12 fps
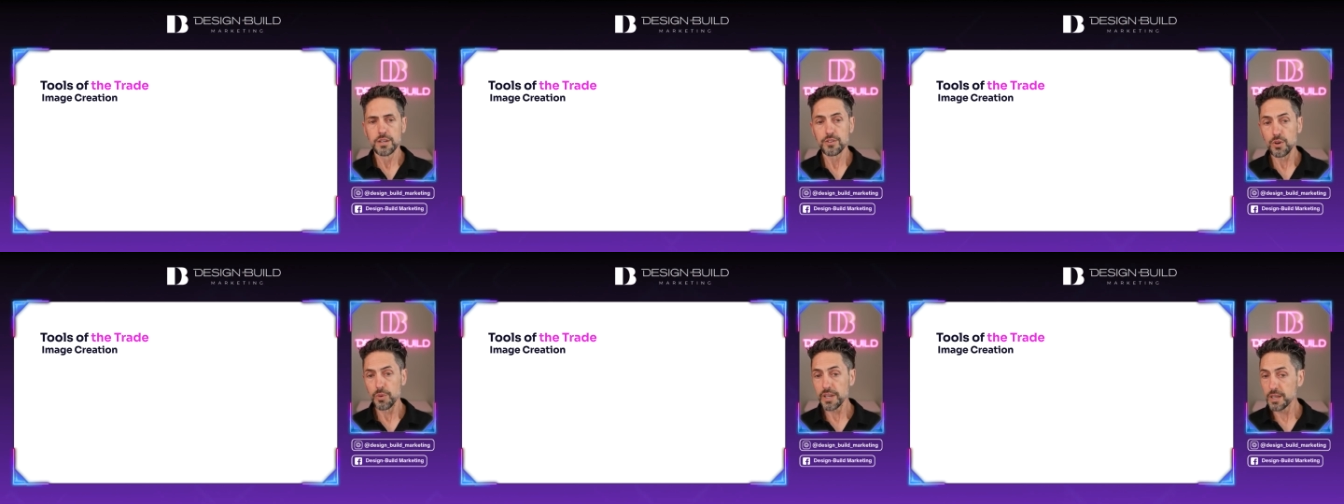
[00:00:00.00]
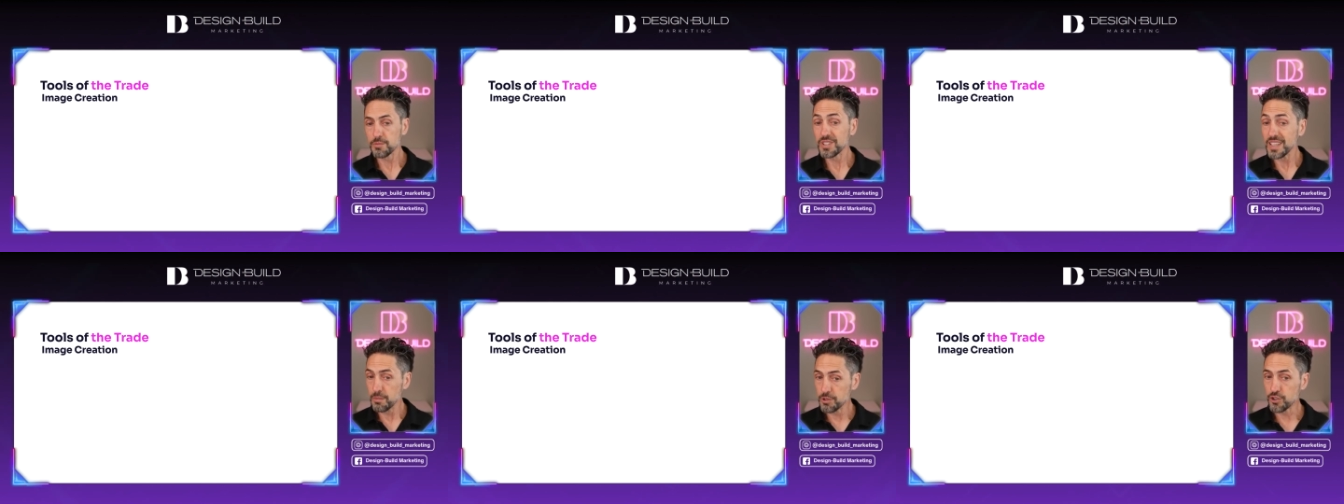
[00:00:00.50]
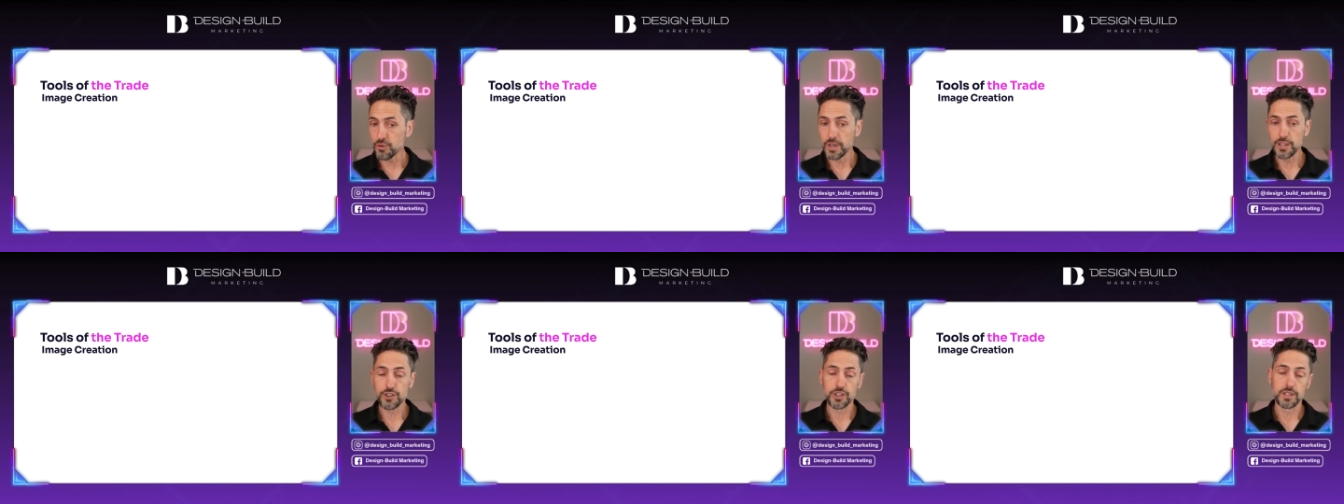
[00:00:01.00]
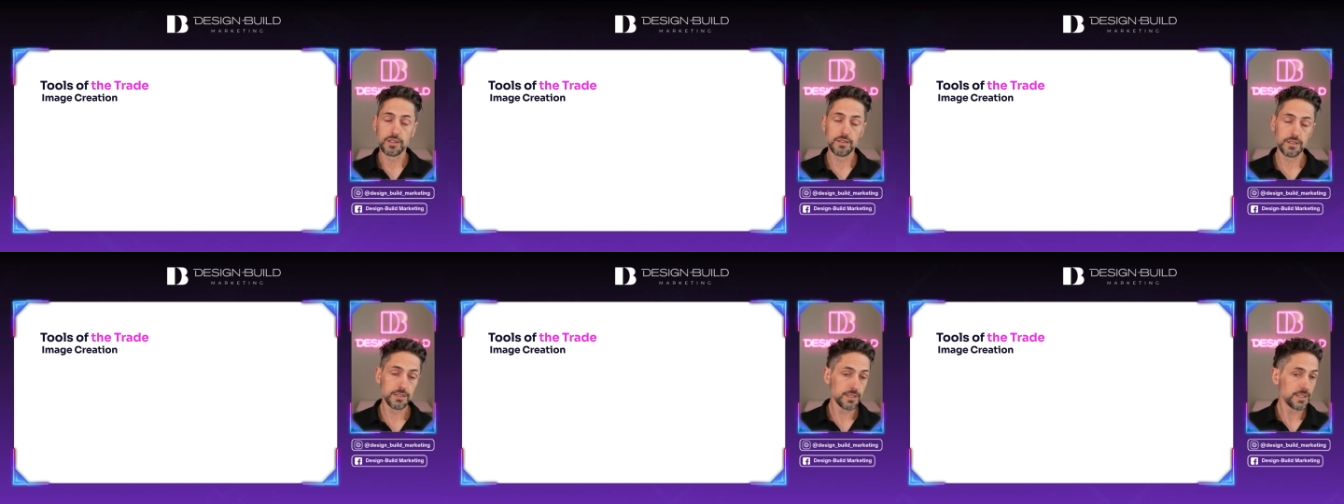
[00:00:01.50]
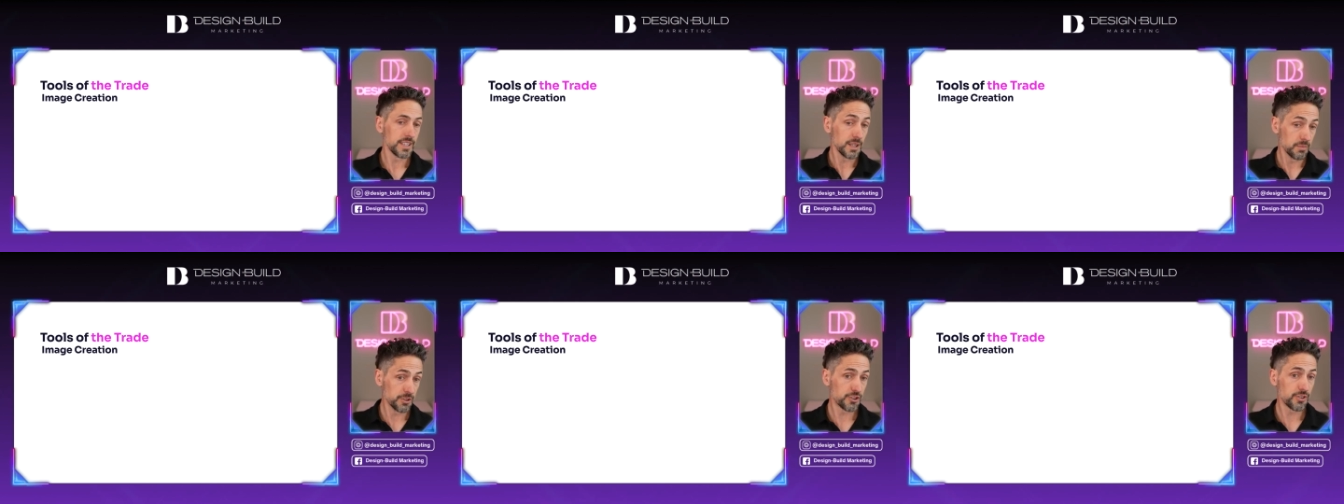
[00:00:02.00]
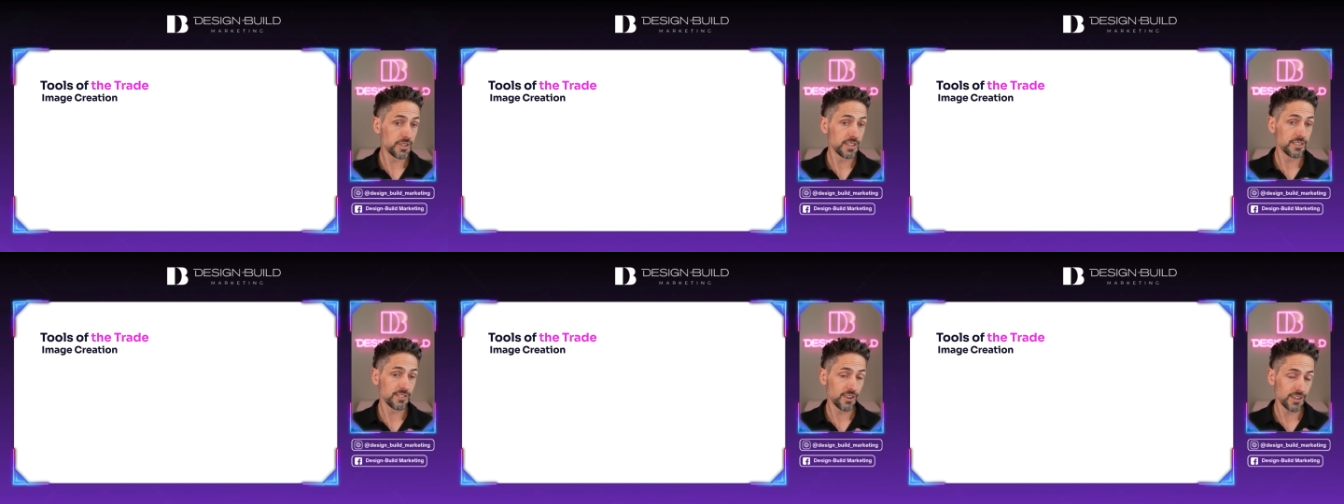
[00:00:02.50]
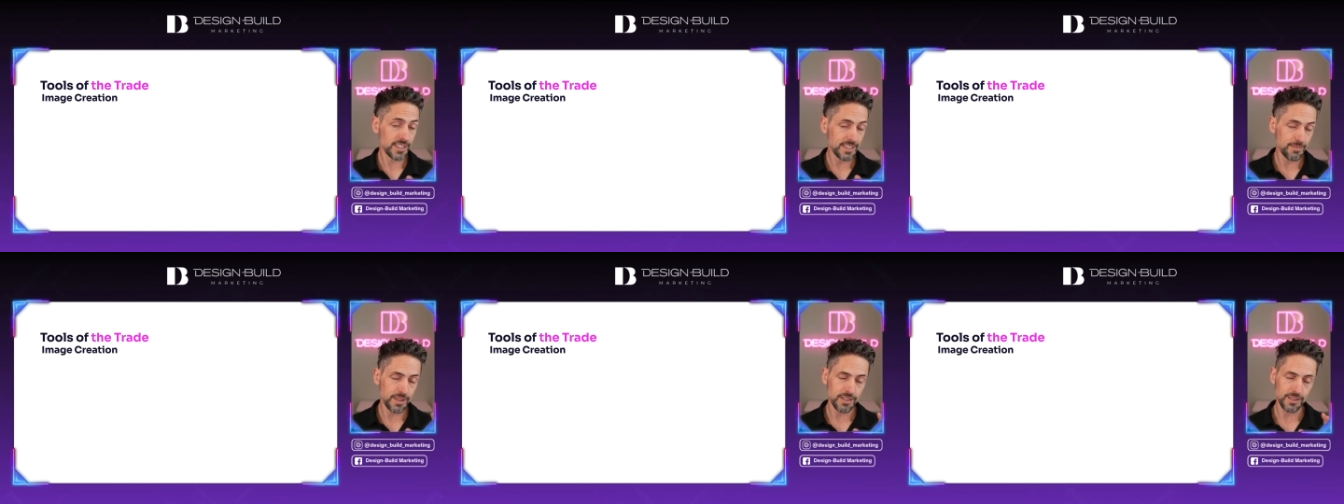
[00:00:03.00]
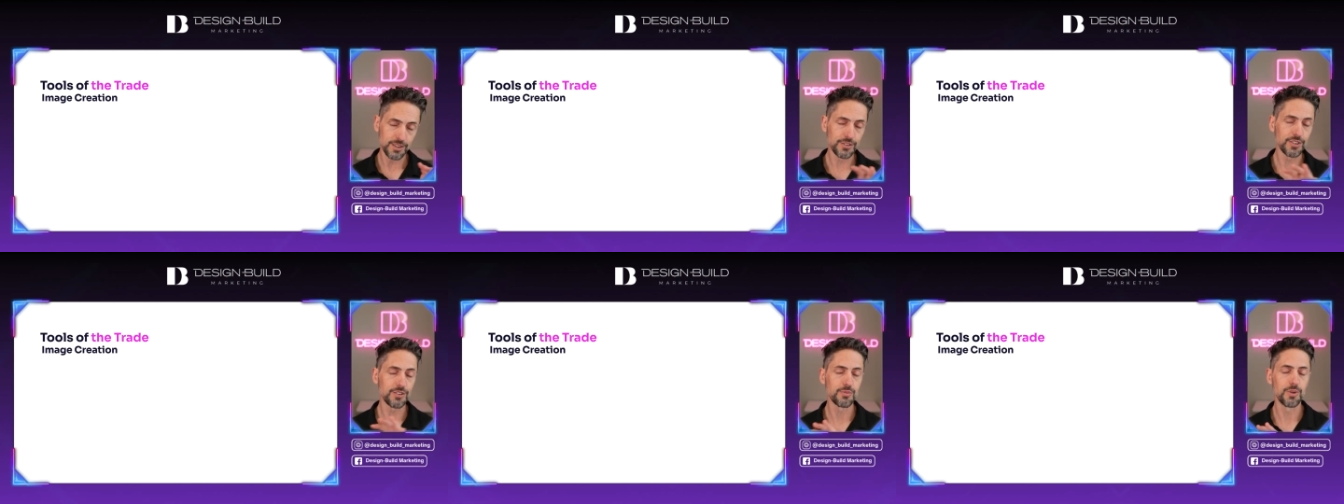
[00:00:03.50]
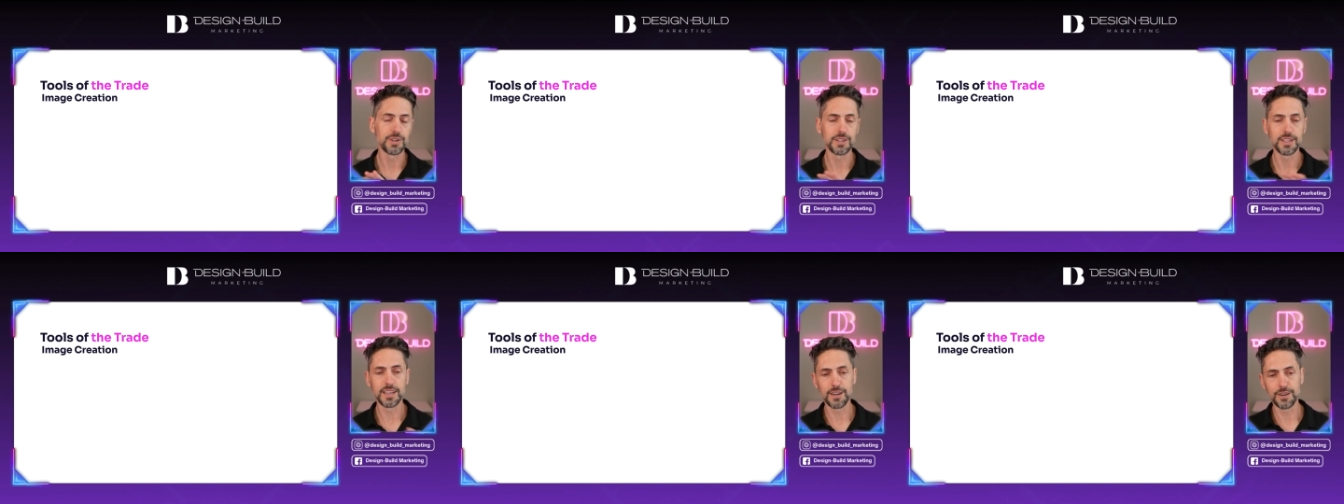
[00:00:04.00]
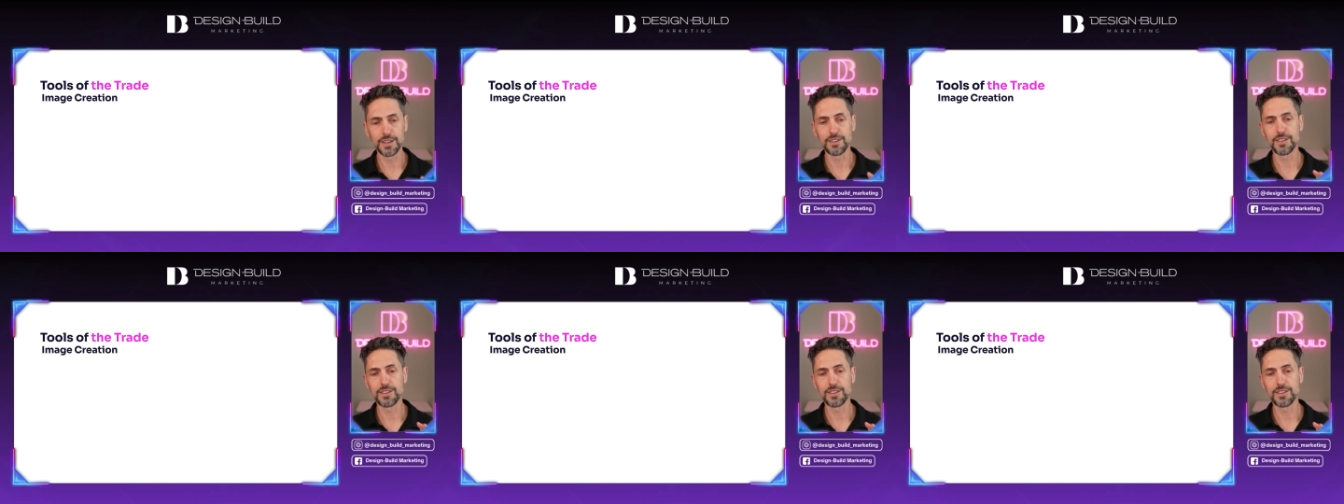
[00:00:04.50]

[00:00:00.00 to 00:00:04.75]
So when it comes to image creation, this is one of the areas